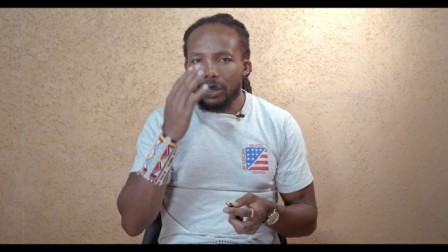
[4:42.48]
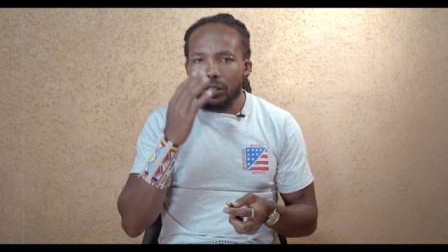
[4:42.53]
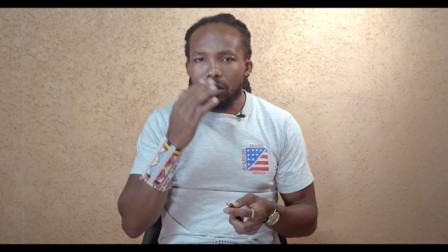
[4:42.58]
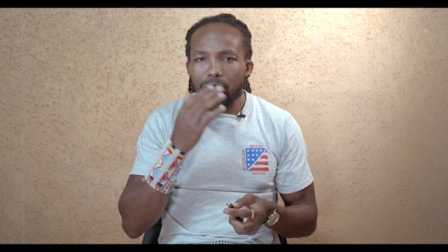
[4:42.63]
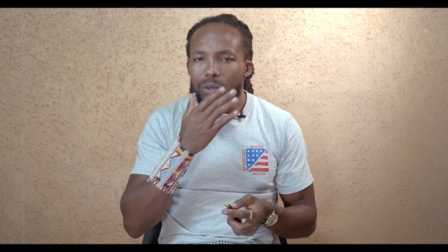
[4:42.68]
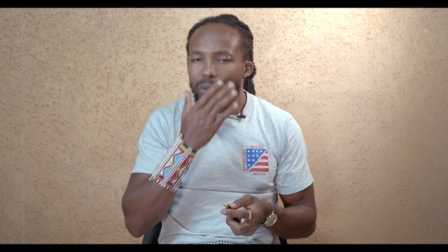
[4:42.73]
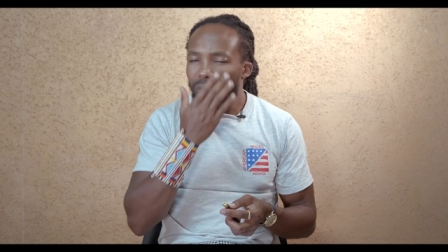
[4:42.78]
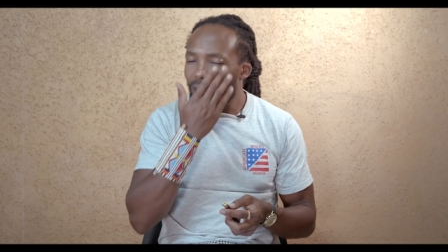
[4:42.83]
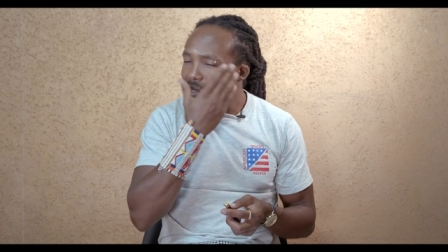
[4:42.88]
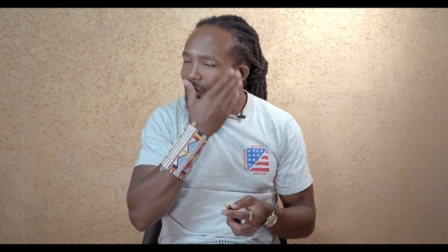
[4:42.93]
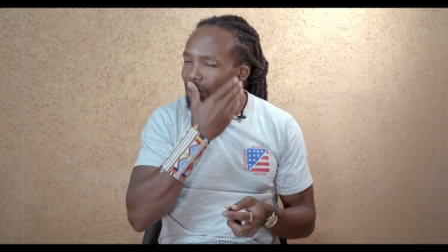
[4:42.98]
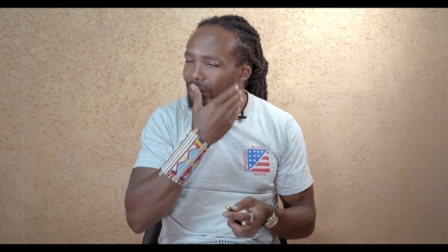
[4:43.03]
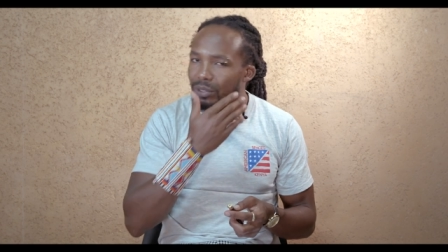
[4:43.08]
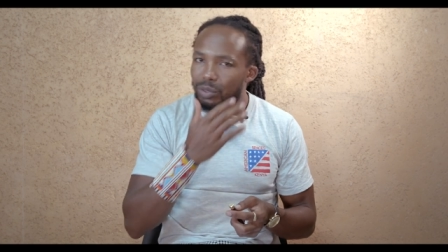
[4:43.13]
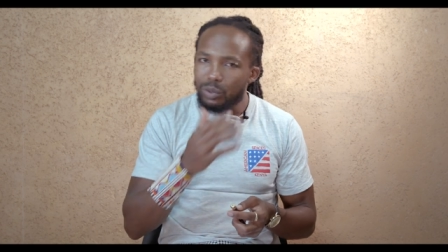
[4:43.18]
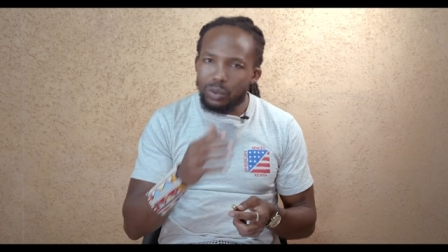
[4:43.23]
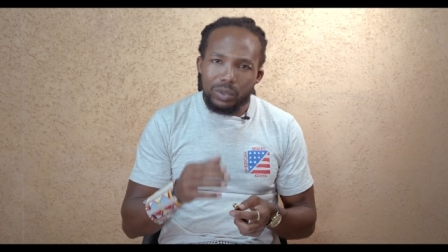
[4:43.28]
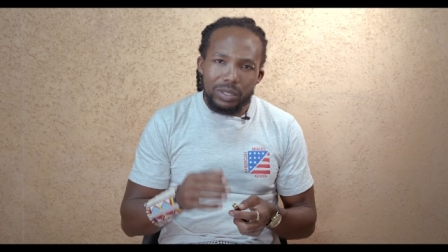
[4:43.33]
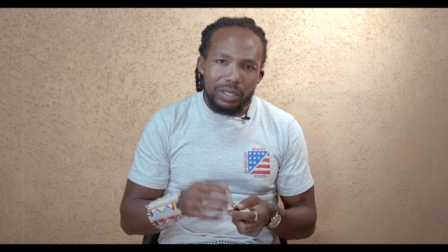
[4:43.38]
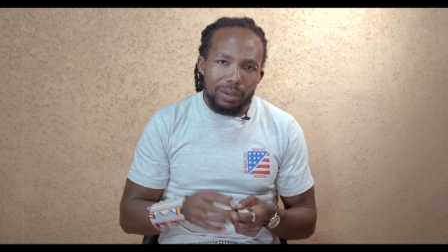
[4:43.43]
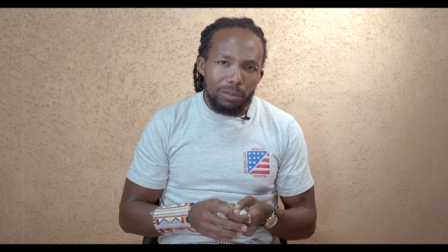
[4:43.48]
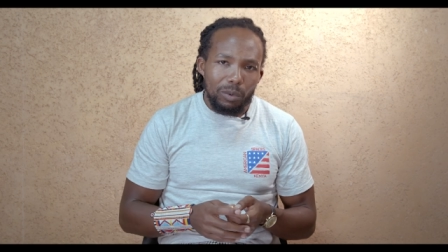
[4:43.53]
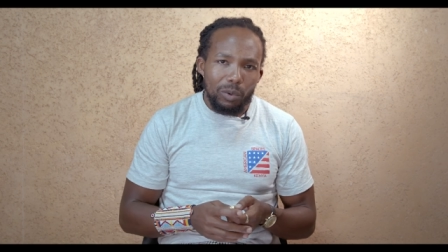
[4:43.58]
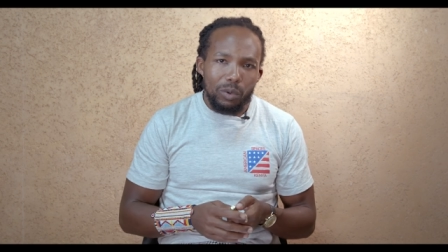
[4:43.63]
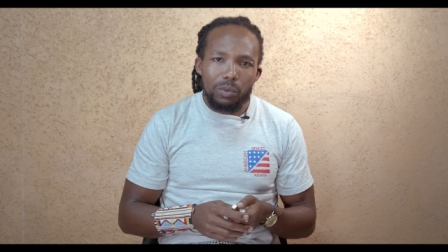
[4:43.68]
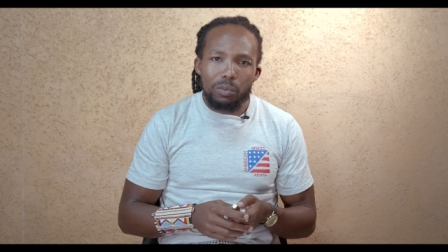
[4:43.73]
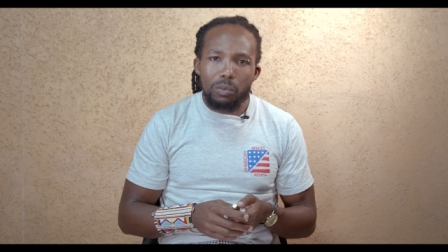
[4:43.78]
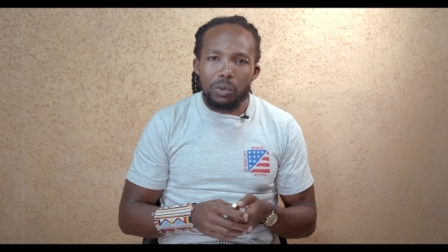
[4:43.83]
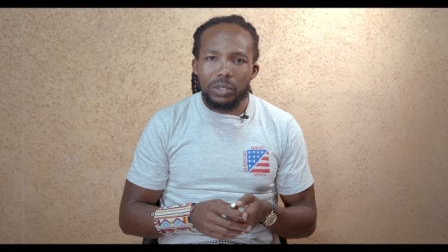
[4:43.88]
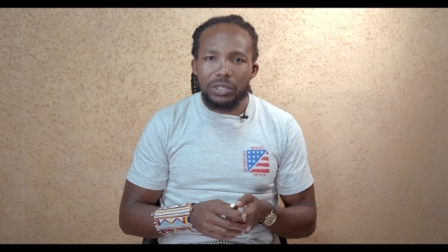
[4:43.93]
you know, just do some
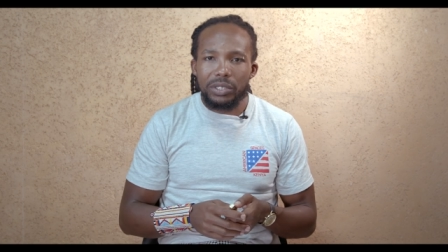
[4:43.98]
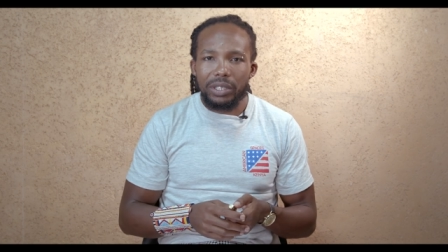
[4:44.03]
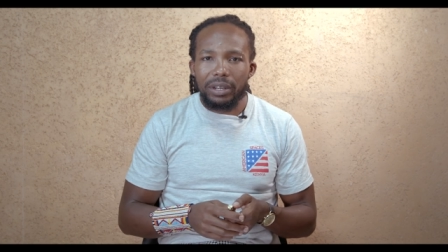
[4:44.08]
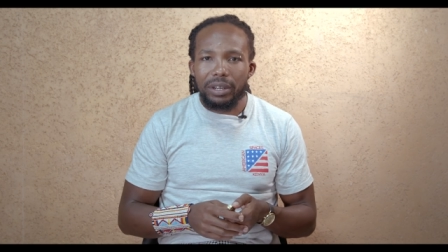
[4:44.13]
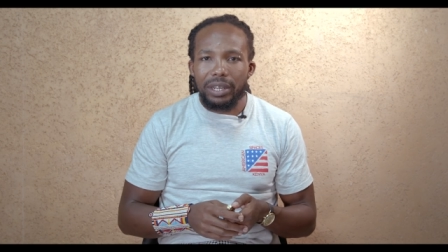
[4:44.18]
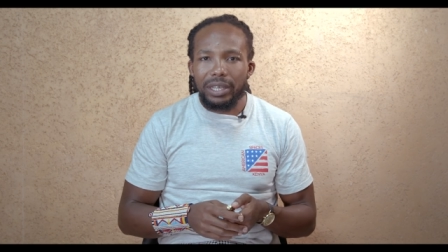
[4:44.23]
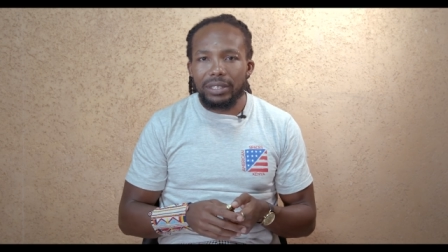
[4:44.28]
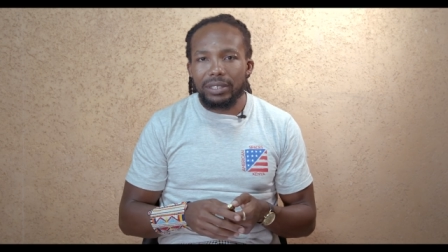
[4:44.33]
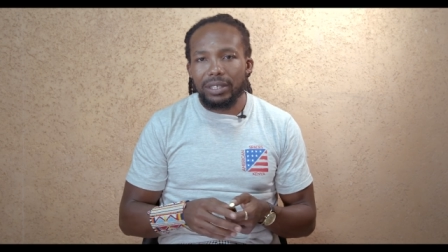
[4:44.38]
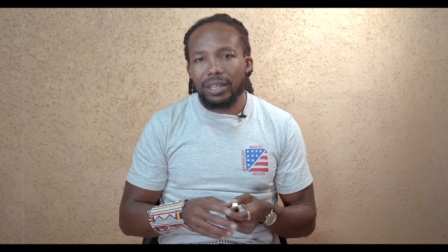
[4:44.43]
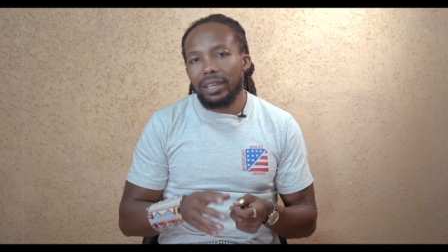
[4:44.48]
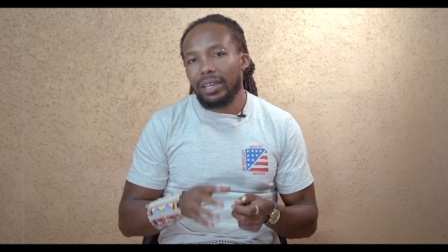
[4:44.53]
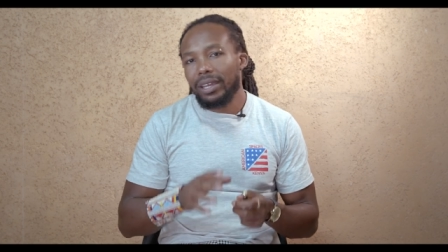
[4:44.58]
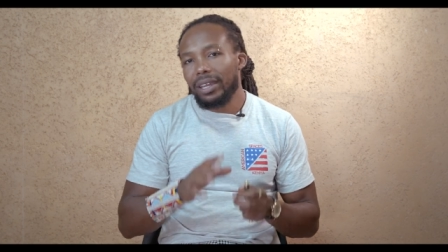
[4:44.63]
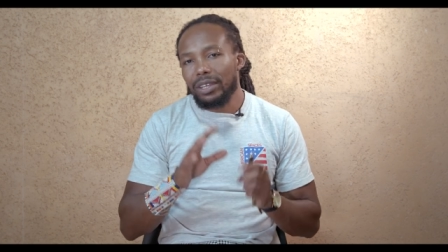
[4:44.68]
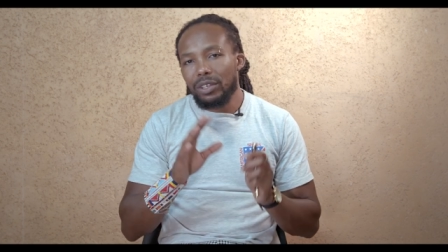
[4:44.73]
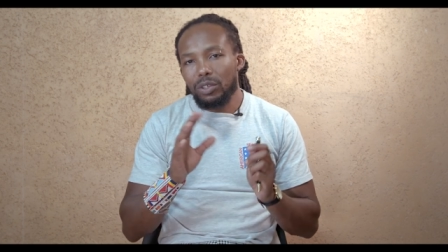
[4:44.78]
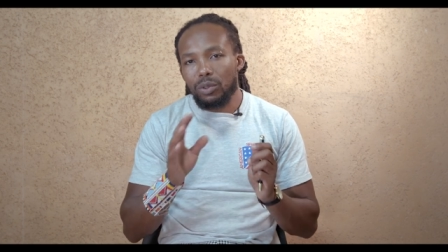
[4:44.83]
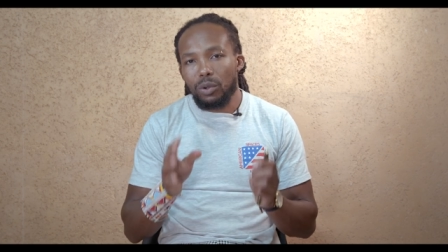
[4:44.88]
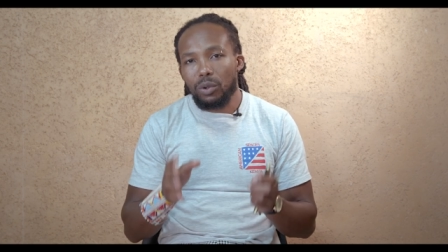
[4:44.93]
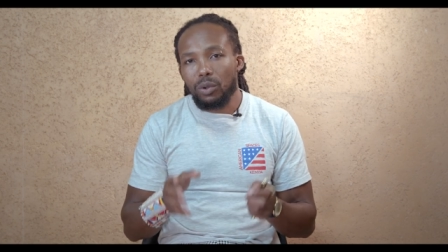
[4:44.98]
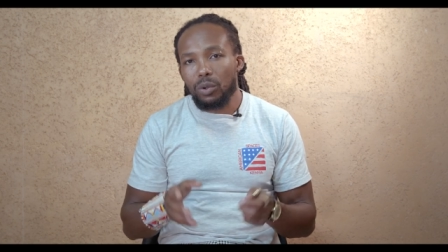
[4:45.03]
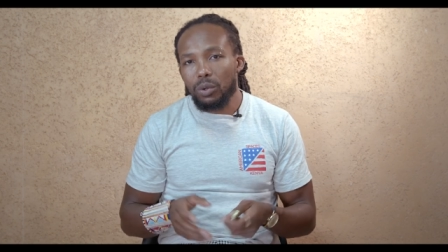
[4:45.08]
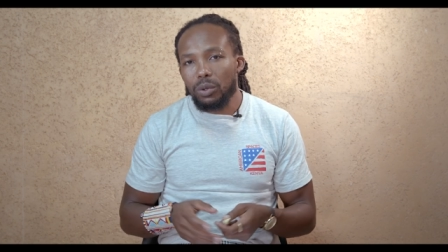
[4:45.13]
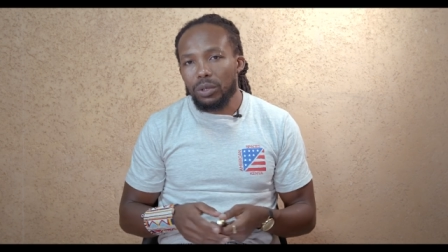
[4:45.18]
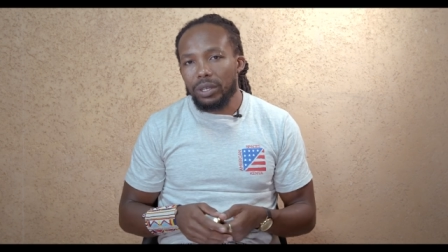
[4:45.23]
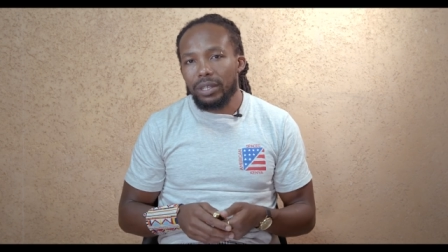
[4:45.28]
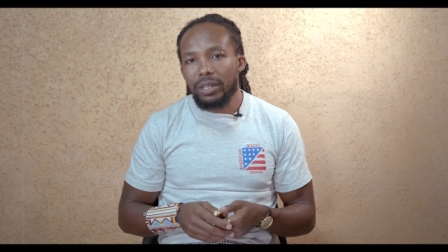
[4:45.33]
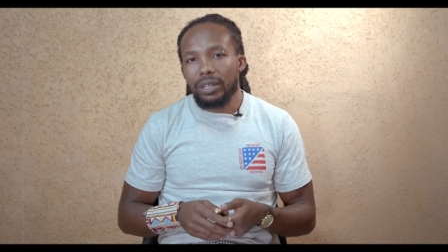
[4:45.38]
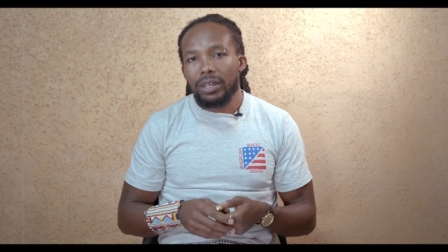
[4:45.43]
good moisturizer, and you're
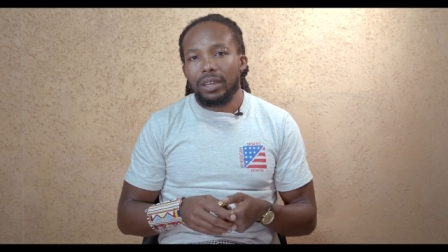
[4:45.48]
good.